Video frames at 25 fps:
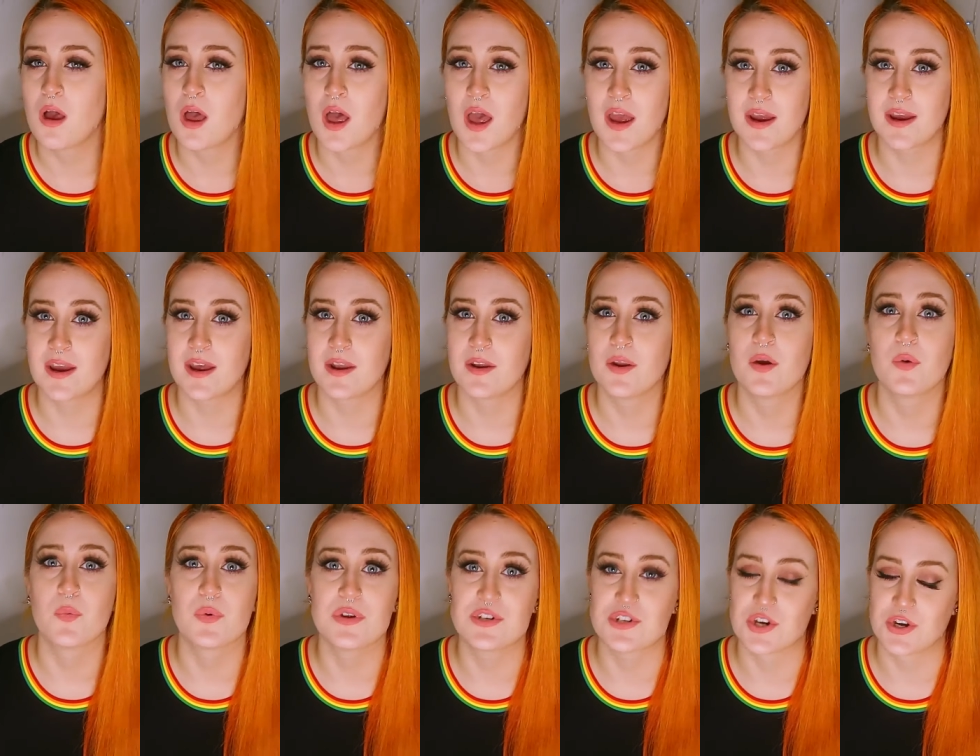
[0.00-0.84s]
Again,
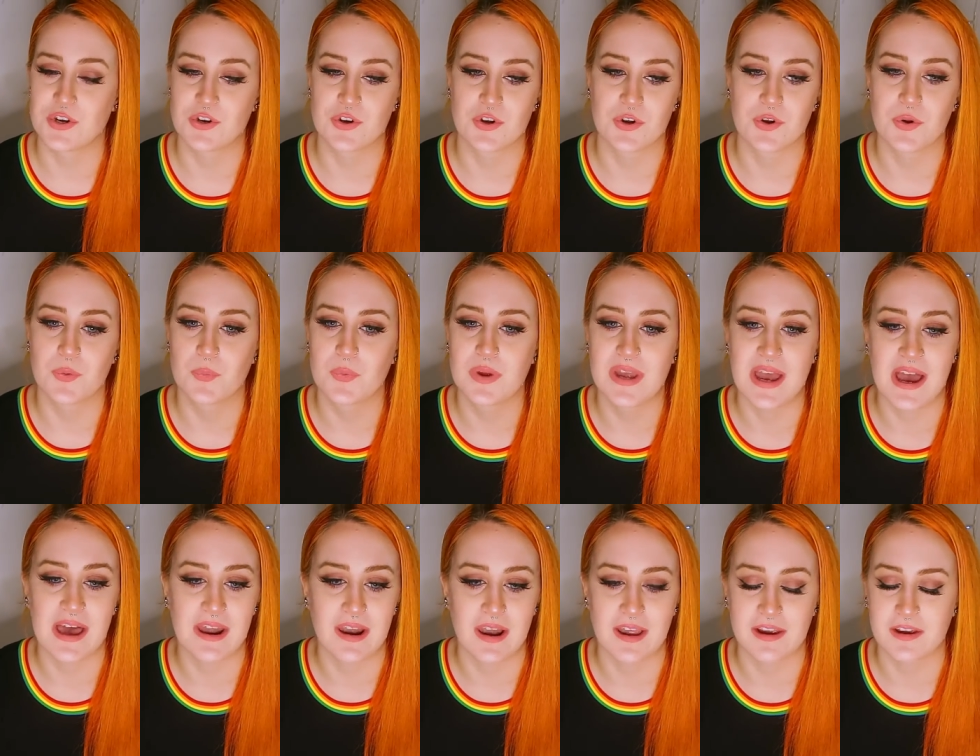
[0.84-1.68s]
we don't know. We
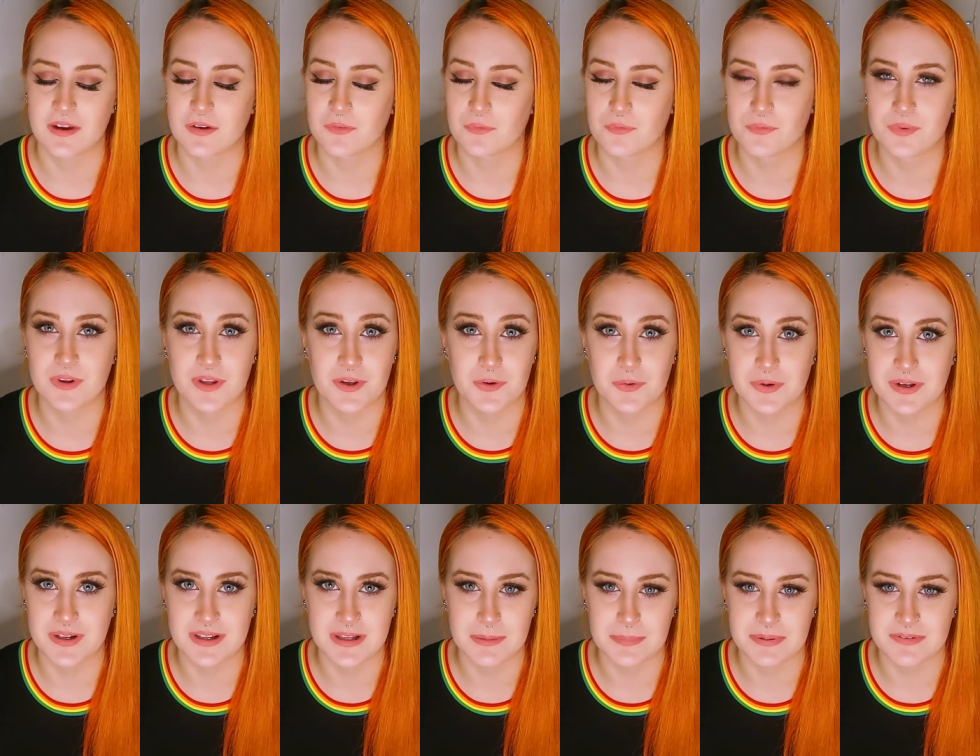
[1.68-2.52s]
had like a really
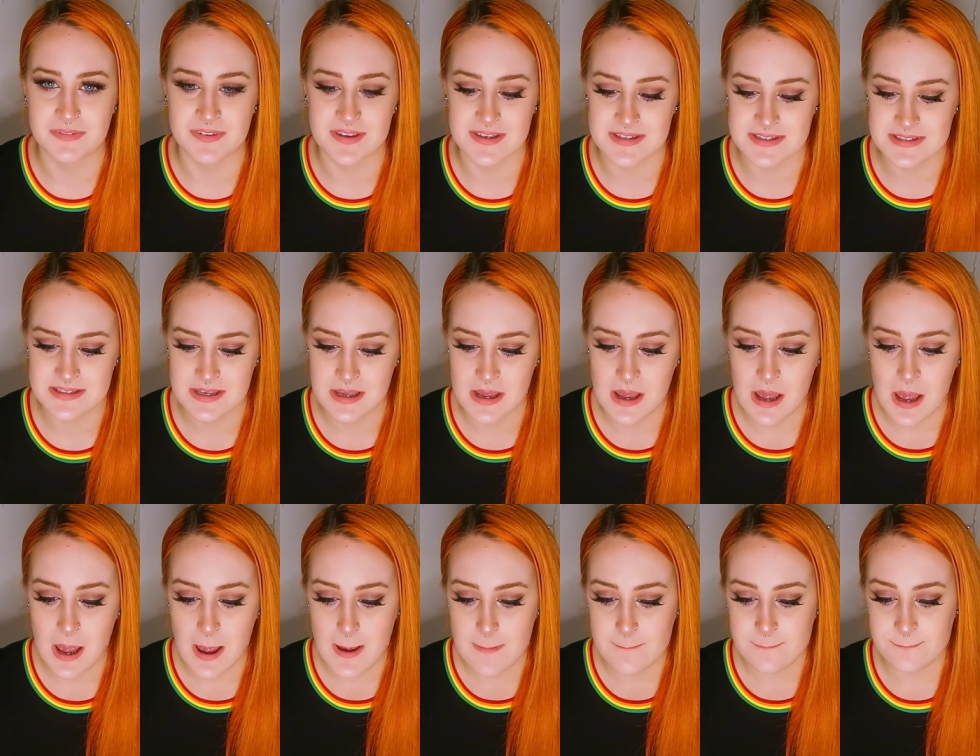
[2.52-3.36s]
quick clip of this,
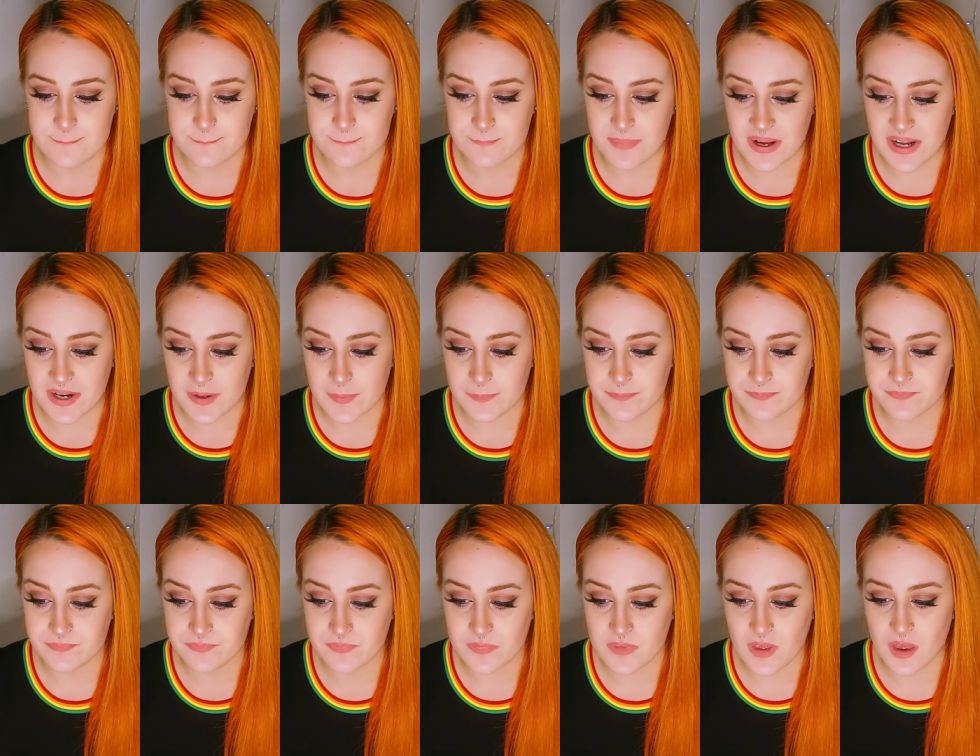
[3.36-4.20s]
but
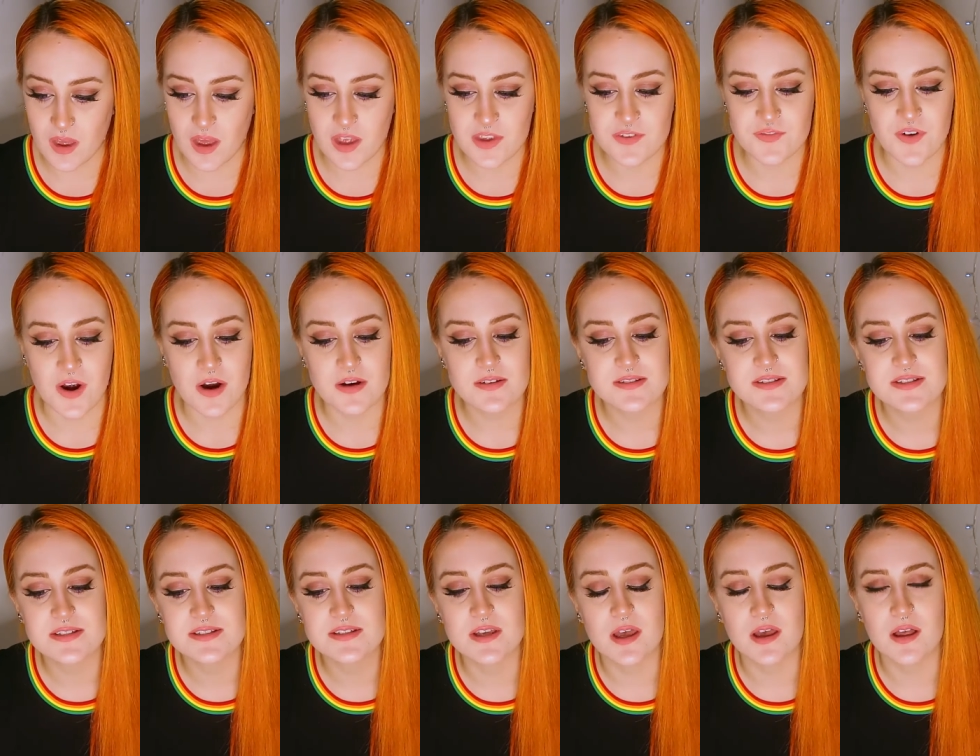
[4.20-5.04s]
as far as
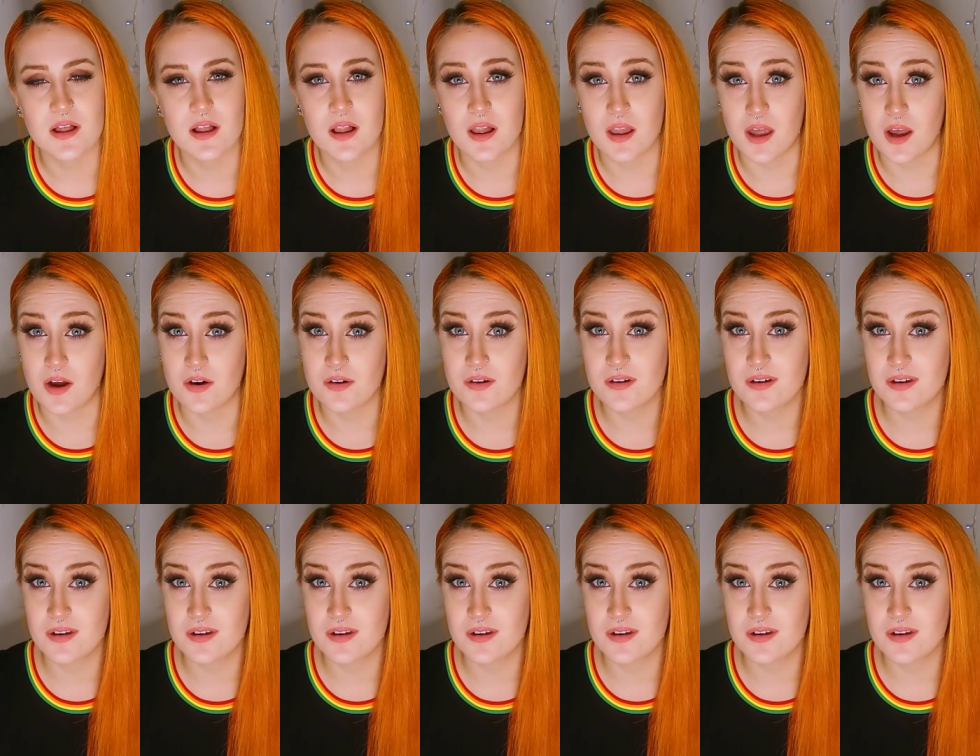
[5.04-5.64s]
this clown